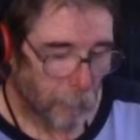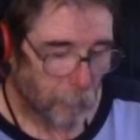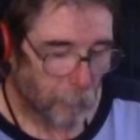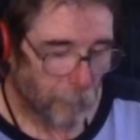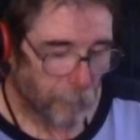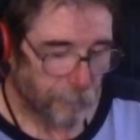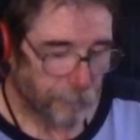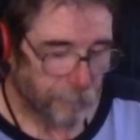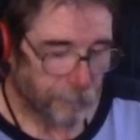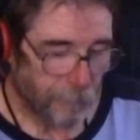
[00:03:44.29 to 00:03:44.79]

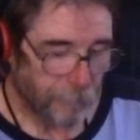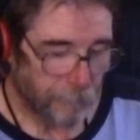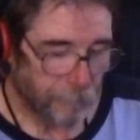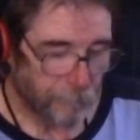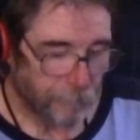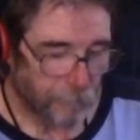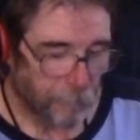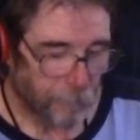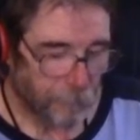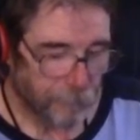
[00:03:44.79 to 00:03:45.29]
course, safety
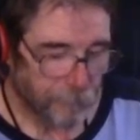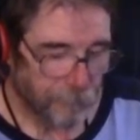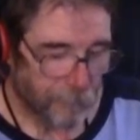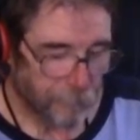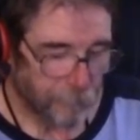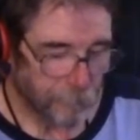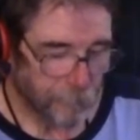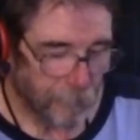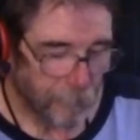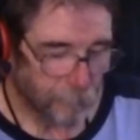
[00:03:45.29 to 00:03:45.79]
first,
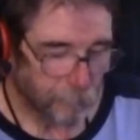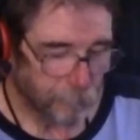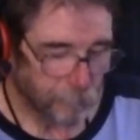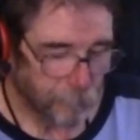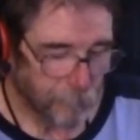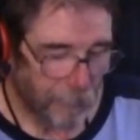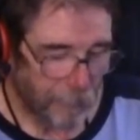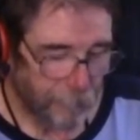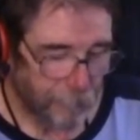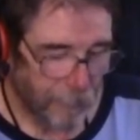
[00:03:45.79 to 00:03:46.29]
cover my
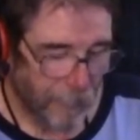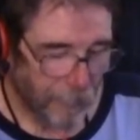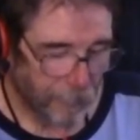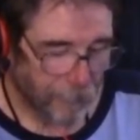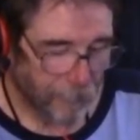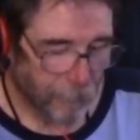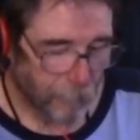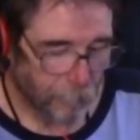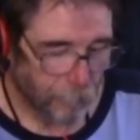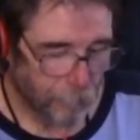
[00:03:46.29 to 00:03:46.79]
blade
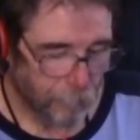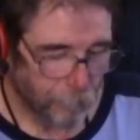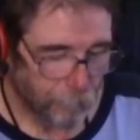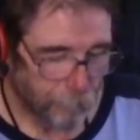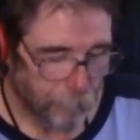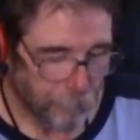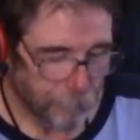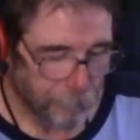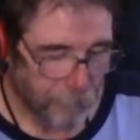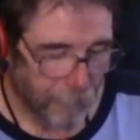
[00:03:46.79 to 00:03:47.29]
back up,
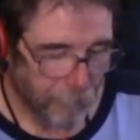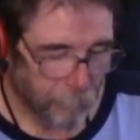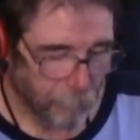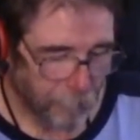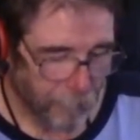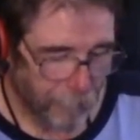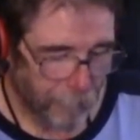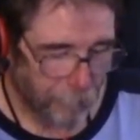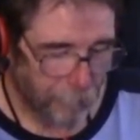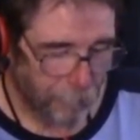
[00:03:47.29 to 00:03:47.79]
put that
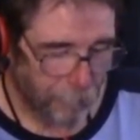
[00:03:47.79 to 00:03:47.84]
away.